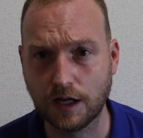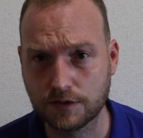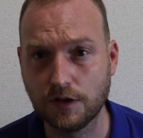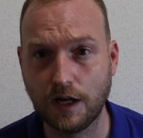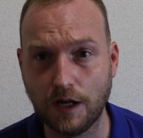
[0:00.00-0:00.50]

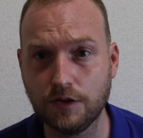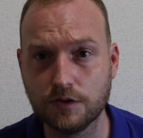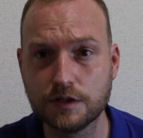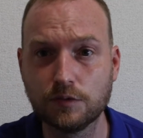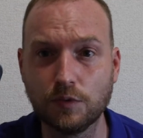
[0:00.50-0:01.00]
Actually, I
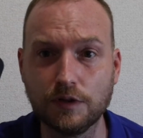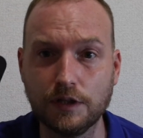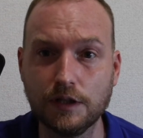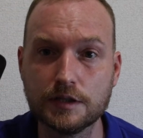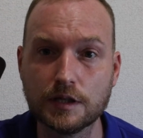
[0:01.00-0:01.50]
use it with
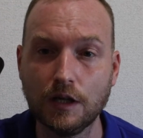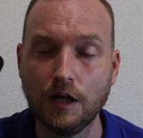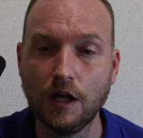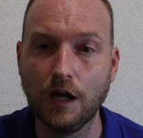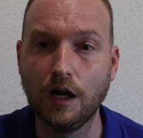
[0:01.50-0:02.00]
these
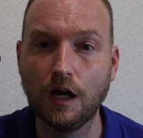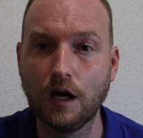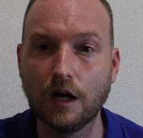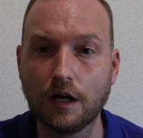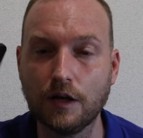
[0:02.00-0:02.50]

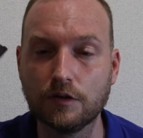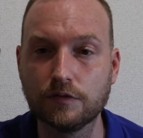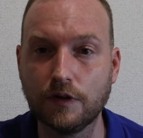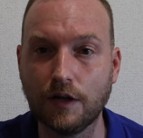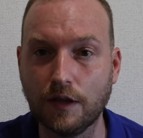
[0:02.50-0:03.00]
kind
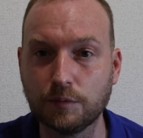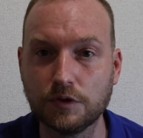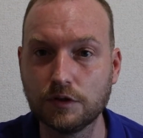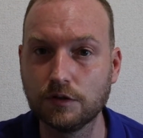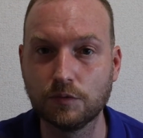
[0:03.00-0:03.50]
of
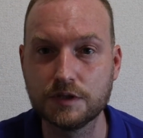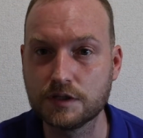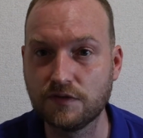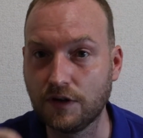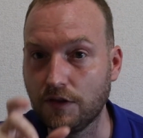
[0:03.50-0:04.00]
adapter, which
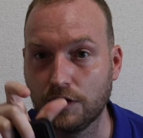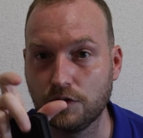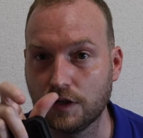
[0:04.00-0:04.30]
is very thin.